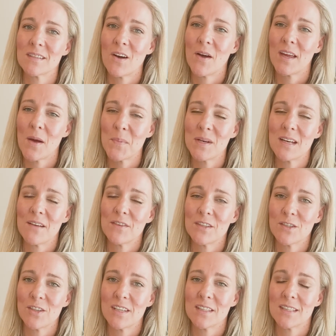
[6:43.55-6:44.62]
going up and down the
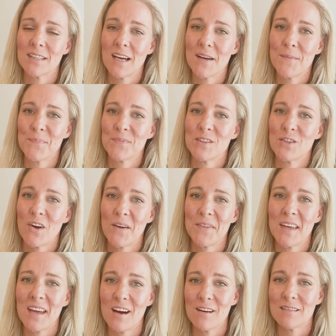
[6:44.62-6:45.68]
streets, drawing
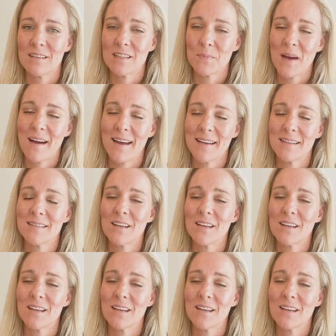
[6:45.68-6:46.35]
the carriages behind.